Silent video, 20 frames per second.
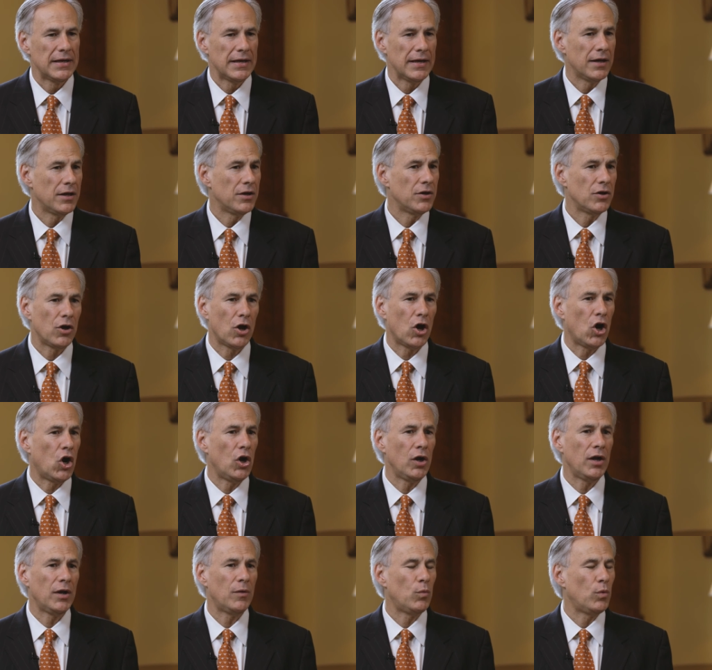and
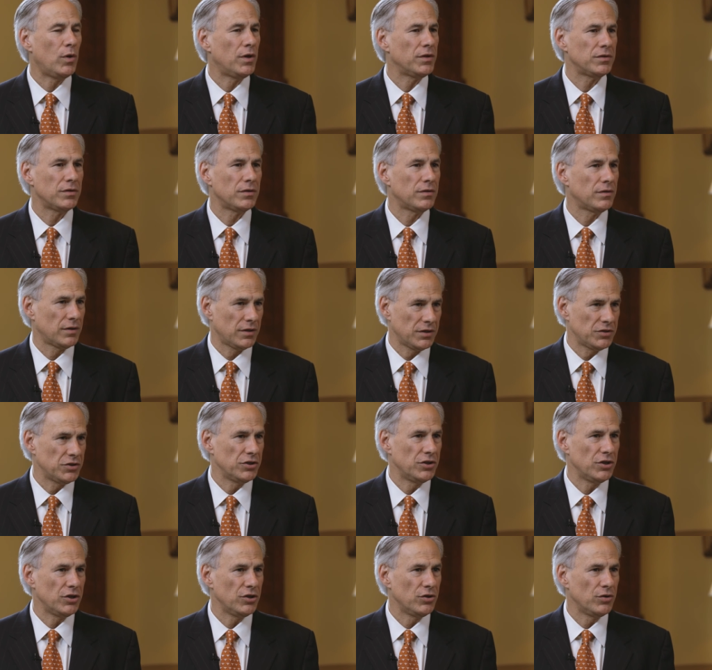all I want it
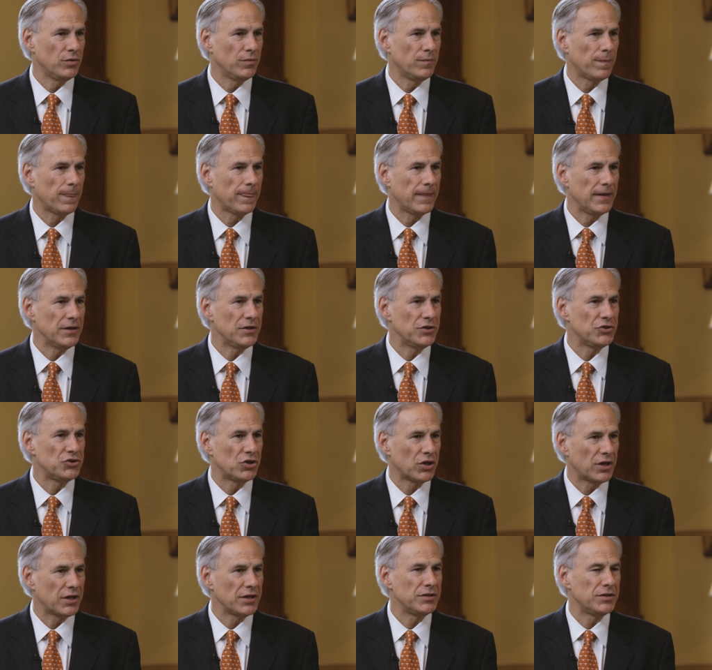to do is
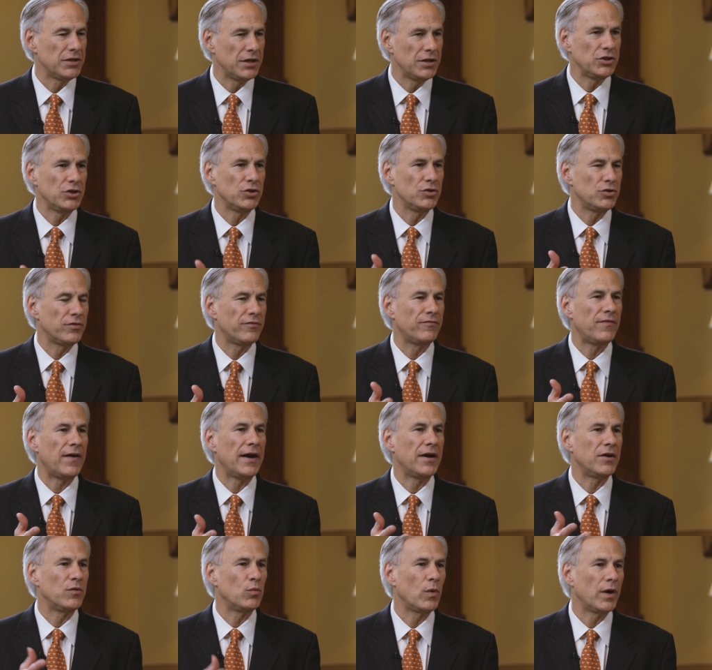to continue to
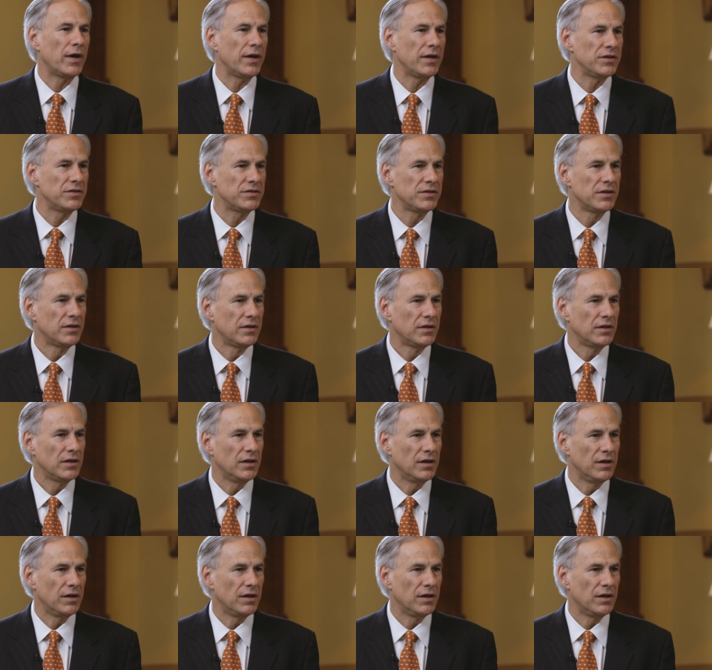find ways uh,